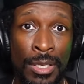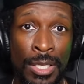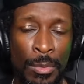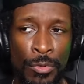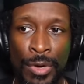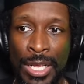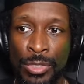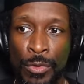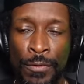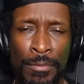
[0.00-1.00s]
They were raised
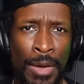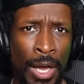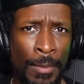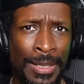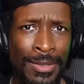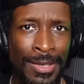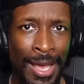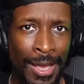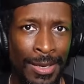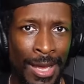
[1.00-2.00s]
with a mom and a
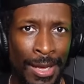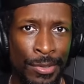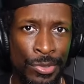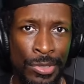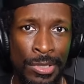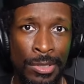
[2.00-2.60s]
dad in the house.